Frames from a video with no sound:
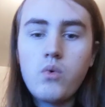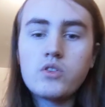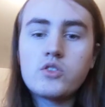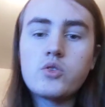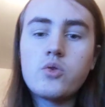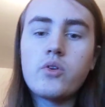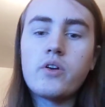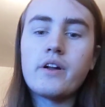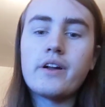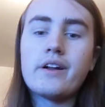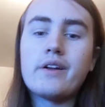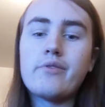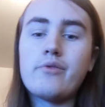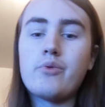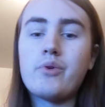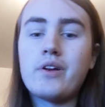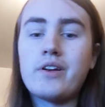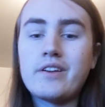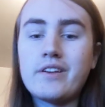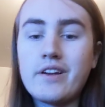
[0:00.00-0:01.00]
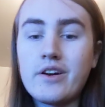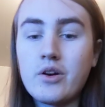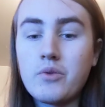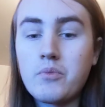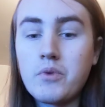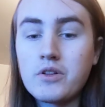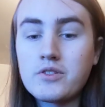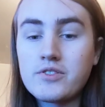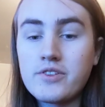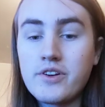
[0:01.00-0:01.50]
What's going on everyone,
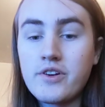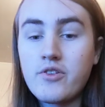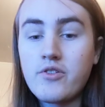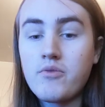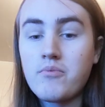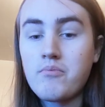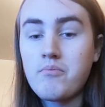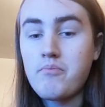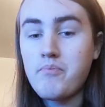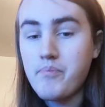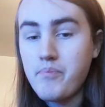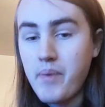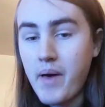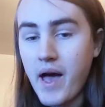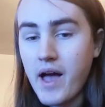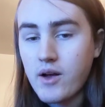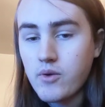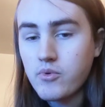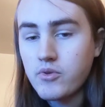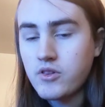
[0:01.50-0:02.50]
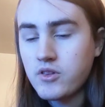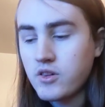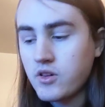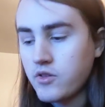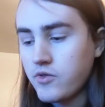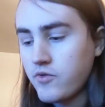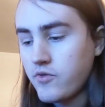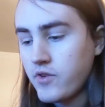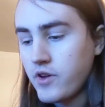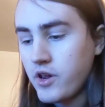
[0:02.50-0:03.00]
Derrik Monster here, back with
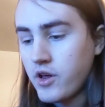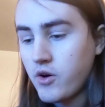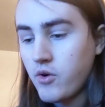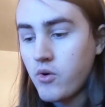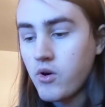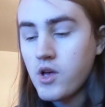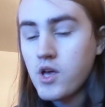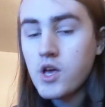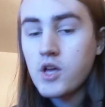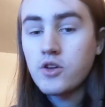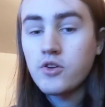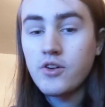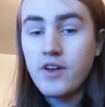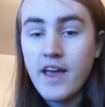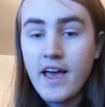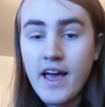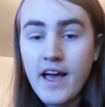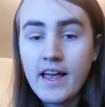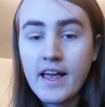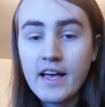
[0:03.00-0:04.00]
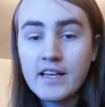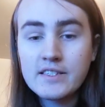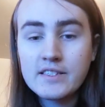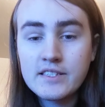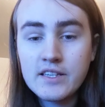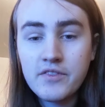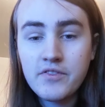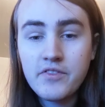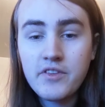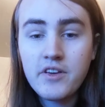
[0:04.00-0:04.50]
another video. Today I got
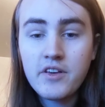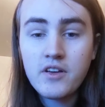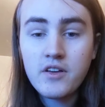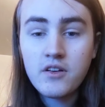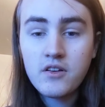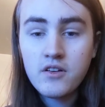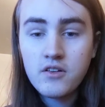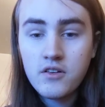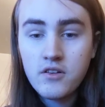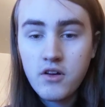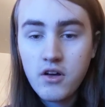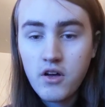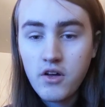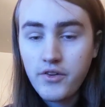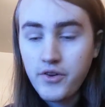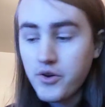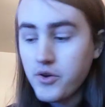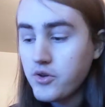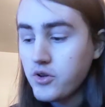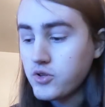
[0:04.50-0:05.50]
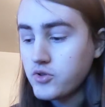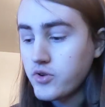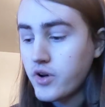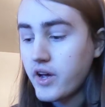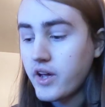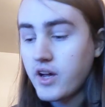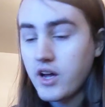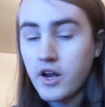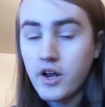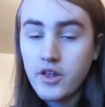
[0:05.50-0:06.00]
something new to
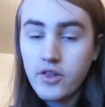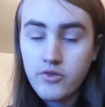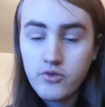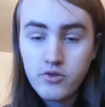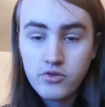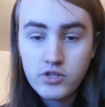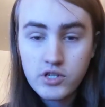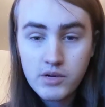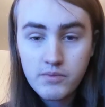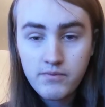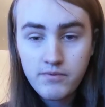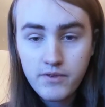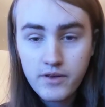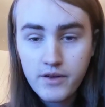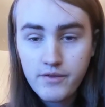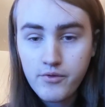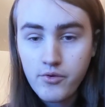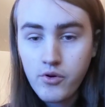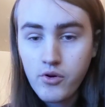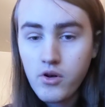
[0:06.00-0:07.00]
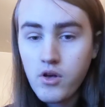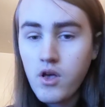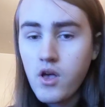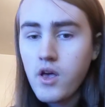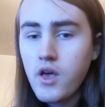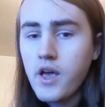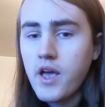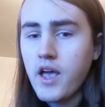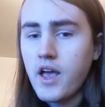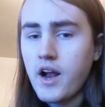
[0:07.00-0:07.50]
try, another chip flavor,
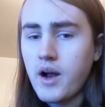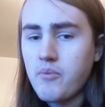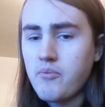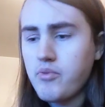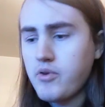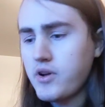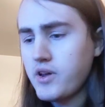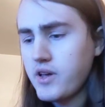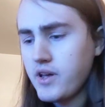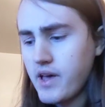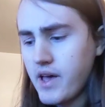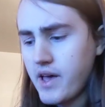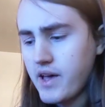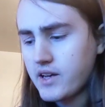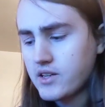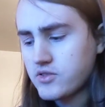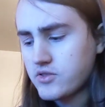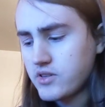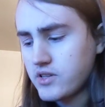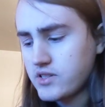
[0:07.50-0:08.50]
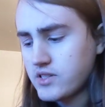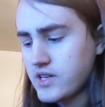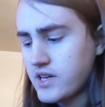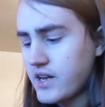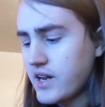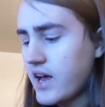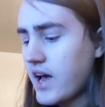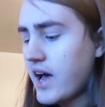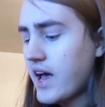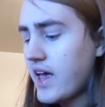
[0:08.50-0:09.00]
and I'm pretty uh, actually
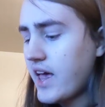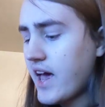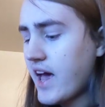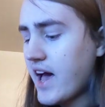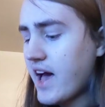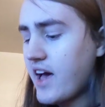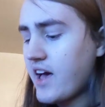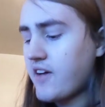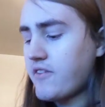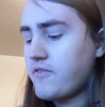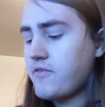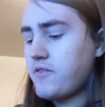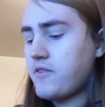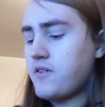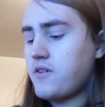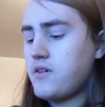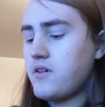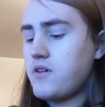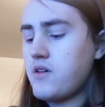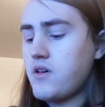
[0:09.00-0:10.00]
excited. I have